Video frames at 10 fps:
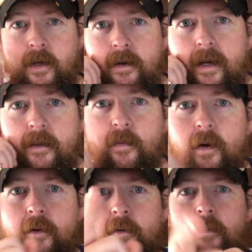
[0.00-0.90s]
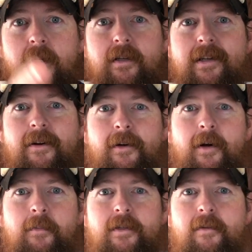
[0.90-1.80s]
turn down the volume because here
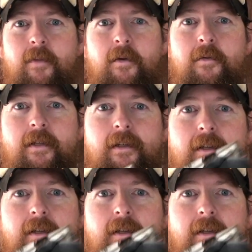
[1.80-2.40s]
comes the music.